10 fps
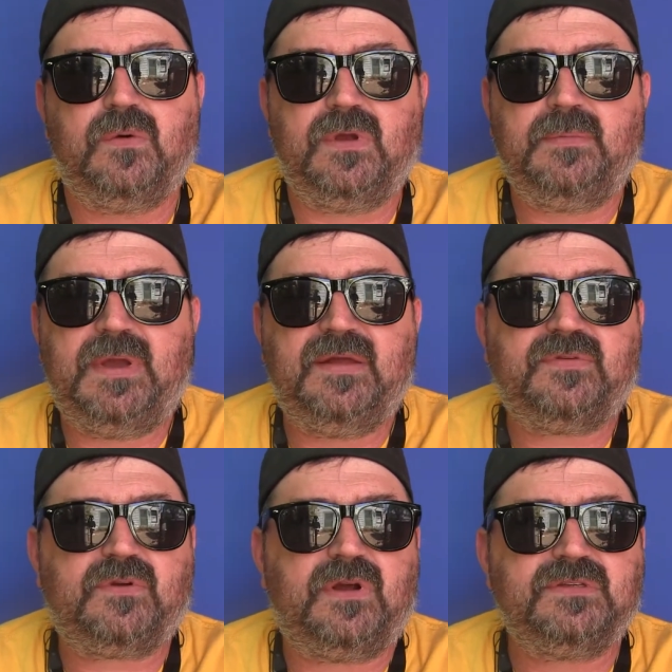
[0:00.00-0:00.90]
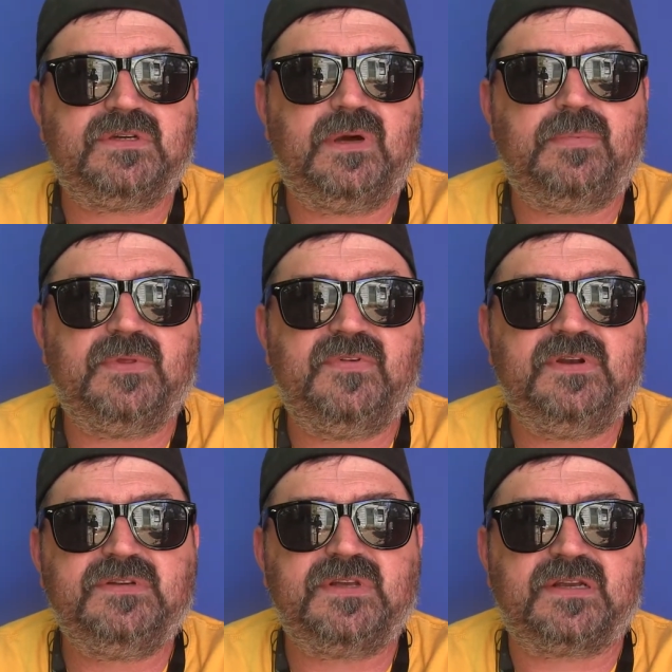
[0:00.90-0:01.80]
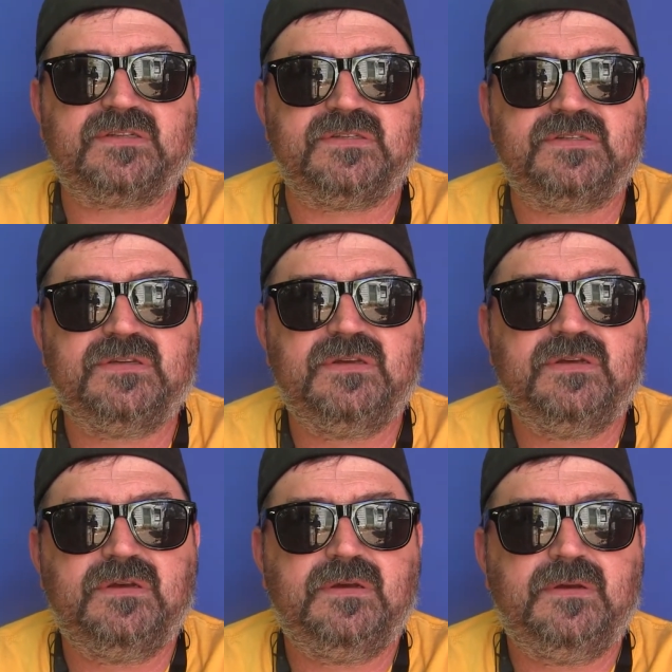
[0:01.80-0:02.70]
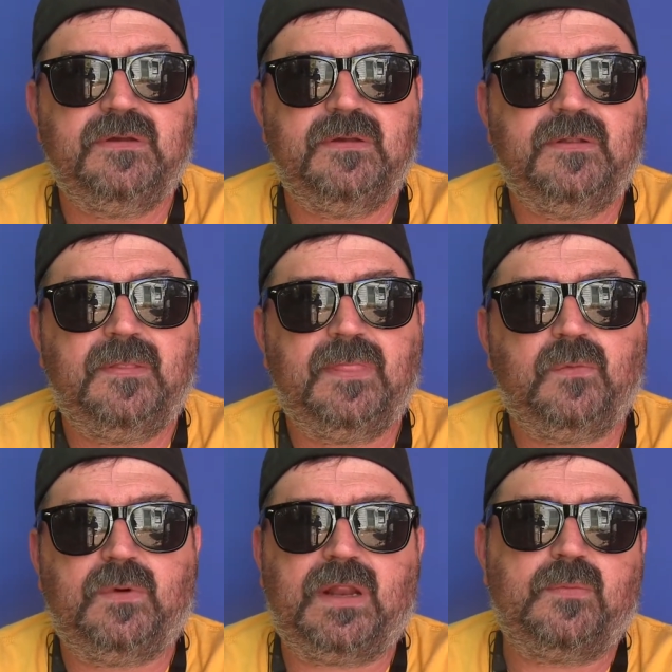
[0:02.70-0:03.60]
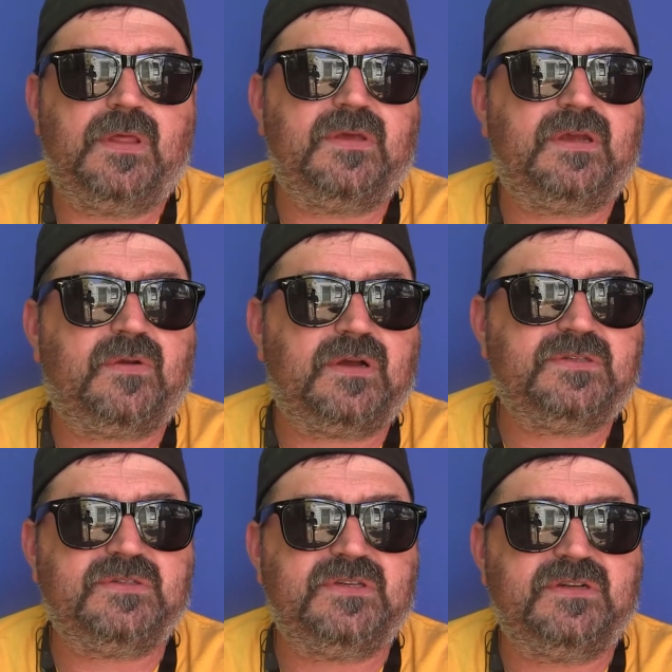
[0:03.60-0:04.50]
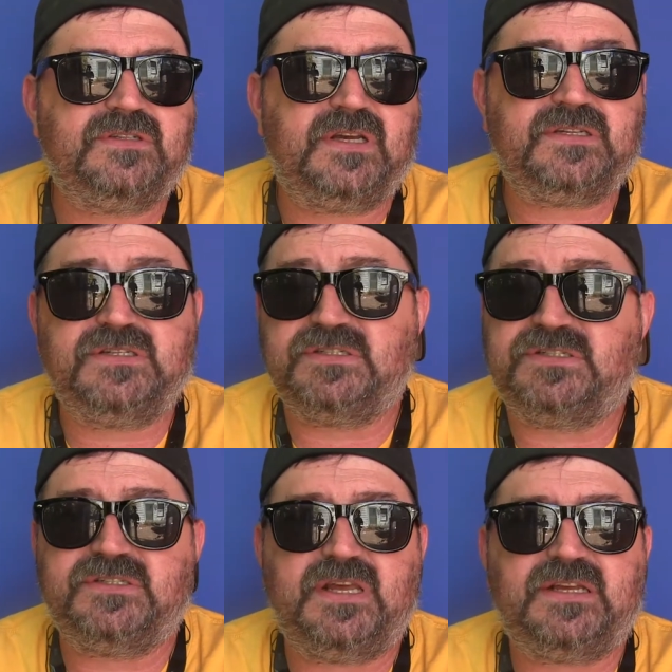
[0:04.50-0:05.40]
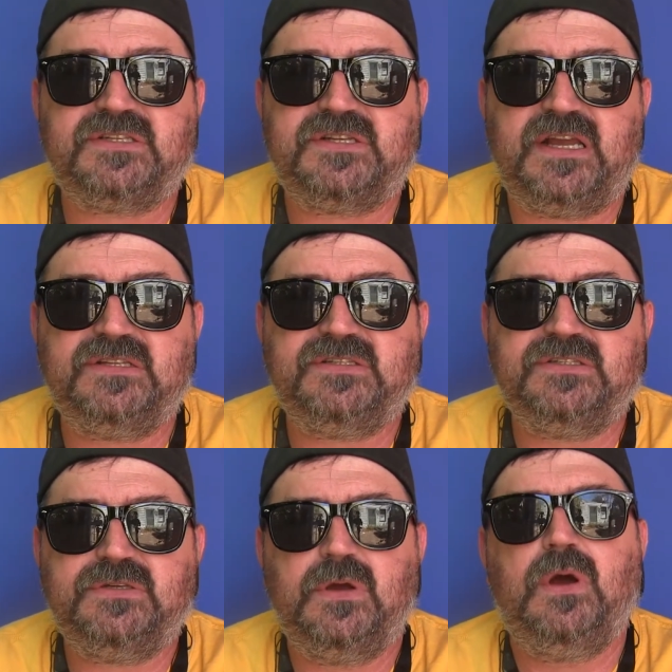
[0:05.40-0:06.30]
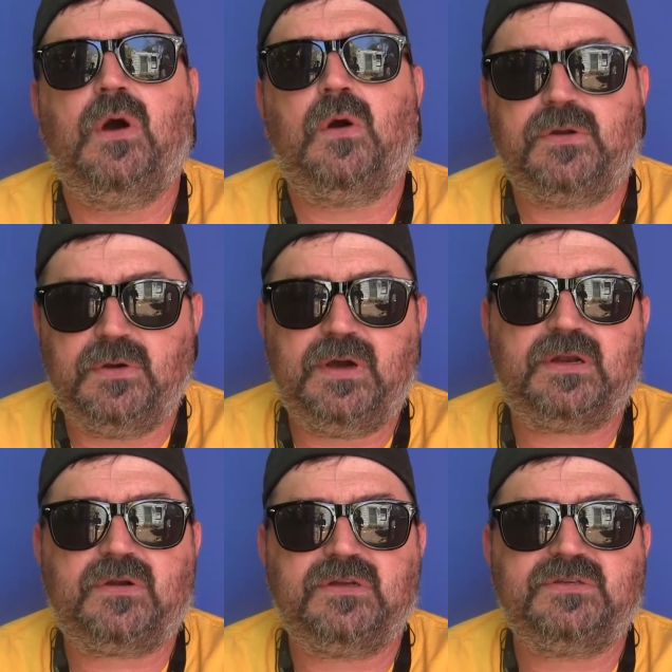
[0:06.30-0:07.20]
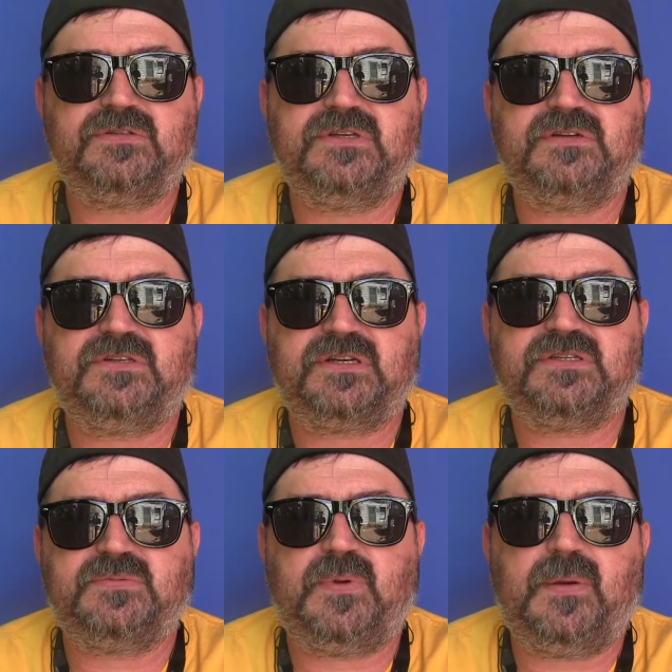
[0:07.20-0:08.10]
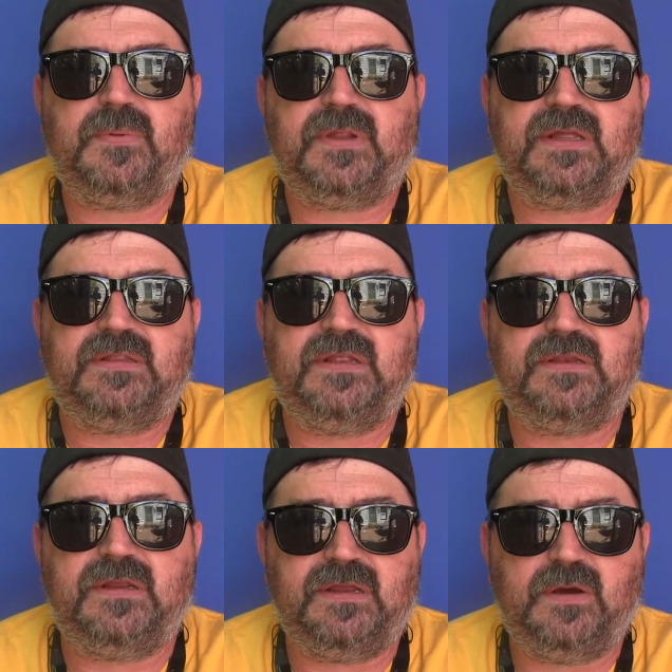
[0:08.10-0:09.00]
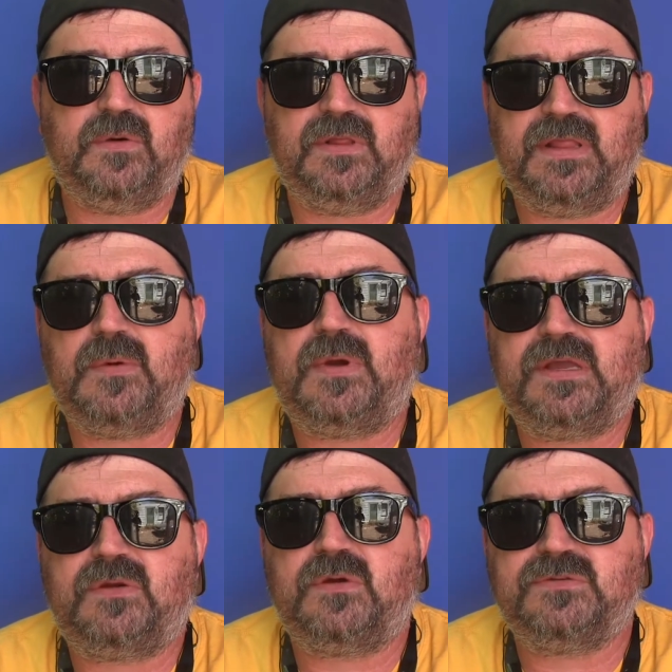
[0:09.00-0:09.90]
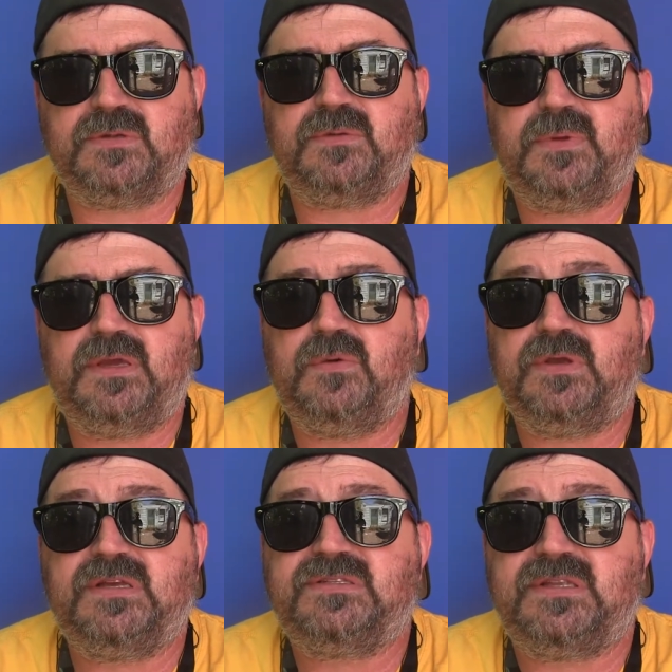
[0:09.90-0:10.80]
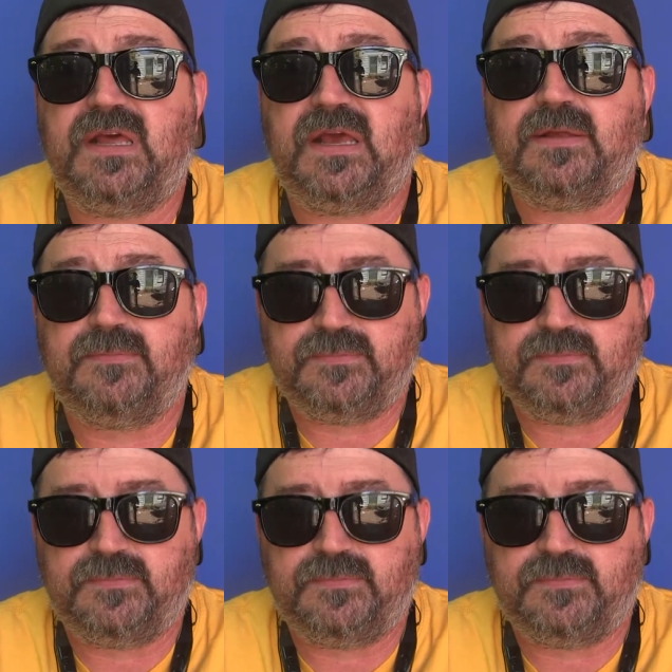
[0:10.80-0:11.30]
Well, you may have to cross a couple of intersections. Would I rather he cross those intersections and just take his chances or know how to cross those intersections properly and then, you know, and that way he grows up to be who he is today?